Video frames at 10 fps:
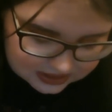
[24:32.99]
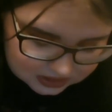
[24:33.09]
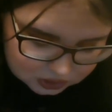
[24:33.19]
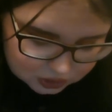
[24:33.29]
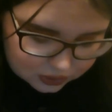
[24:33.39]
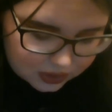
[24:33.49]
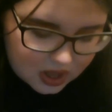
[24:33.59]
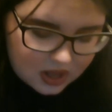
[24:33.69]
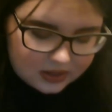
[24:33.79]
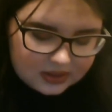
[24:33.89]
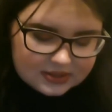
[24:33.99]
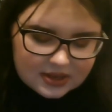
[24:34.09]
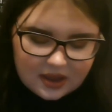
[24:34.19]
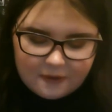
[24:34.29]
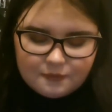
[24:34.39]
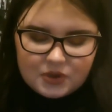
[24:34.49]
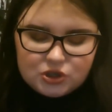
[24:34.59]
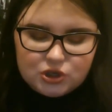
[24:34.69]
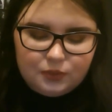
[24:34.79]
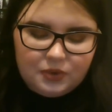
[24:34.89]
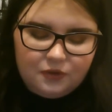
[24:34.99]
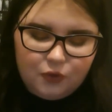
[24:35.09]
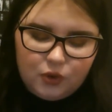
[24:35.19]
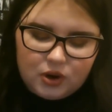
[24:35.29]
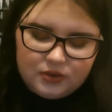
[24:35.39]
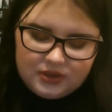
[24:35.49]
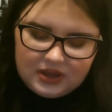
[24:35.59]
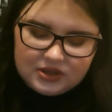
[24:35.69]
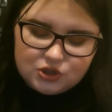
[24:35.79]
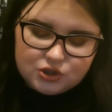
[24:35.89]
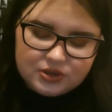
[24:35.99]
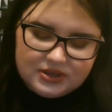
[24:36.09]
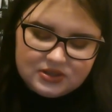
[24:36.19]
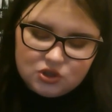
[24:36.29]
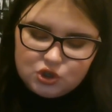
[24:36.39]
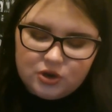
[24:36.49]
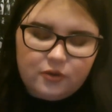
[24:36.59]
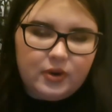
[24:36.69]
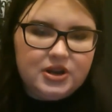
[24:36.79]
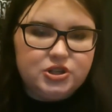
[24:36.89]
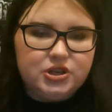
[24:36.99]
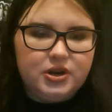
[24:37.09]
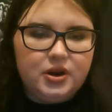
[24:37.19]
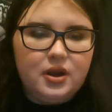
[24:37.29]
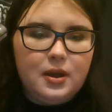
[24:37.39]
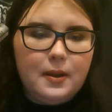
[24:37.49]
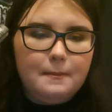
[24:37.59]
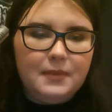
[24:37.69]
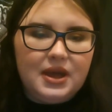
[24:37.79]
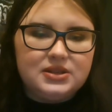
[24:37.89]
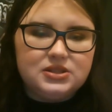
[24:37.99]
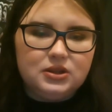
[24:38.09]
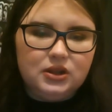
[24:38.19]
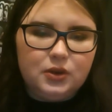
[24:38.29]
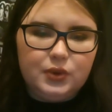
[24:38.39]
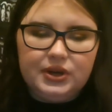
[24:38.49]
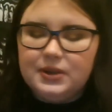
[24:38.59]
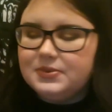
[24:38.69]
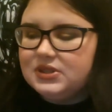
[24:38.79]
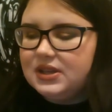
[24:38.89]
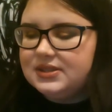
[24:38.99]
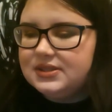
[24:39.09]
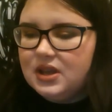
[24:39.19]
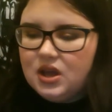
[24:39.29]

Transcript: So these I have mentioned before, the Catrice Generation Matte Liquid Lipsticks.